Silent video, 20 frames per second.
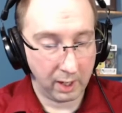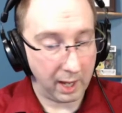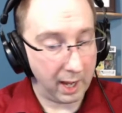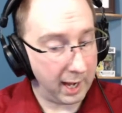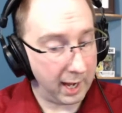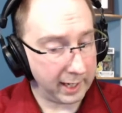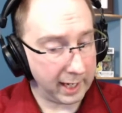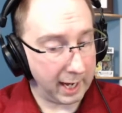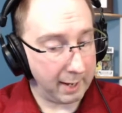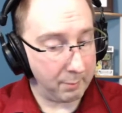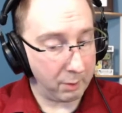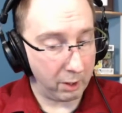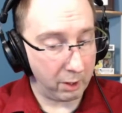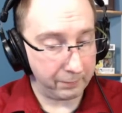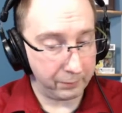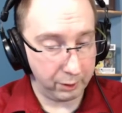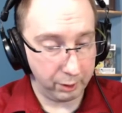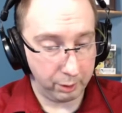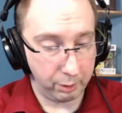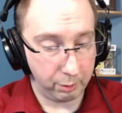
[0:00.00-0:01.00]
I came
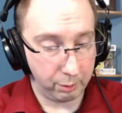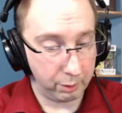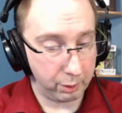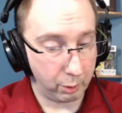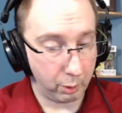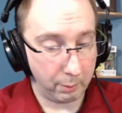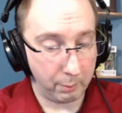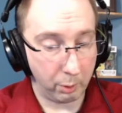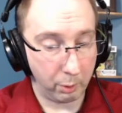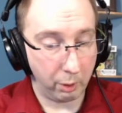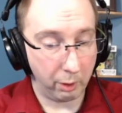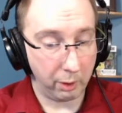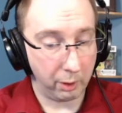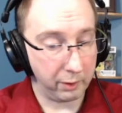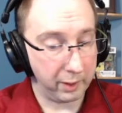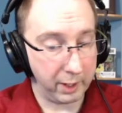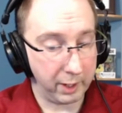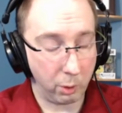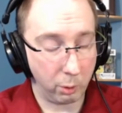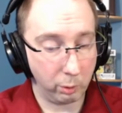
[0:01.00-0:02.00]
off too to report
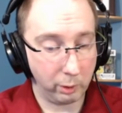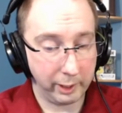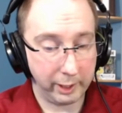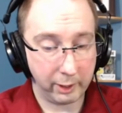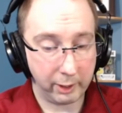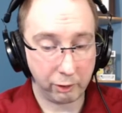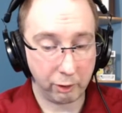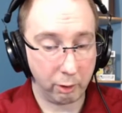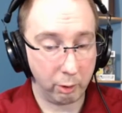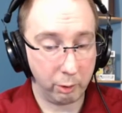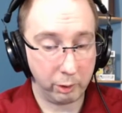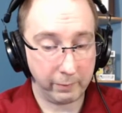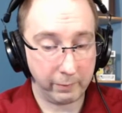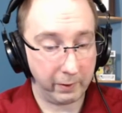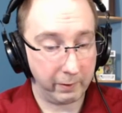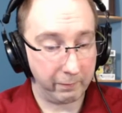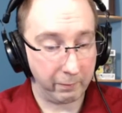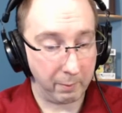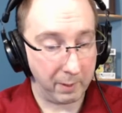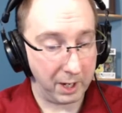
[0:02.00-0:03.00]
the only exclusive
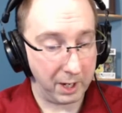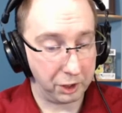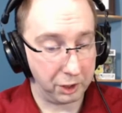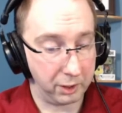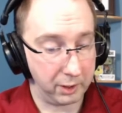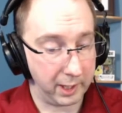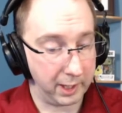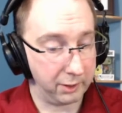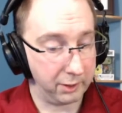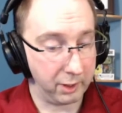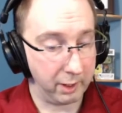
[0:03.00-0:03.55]
information that is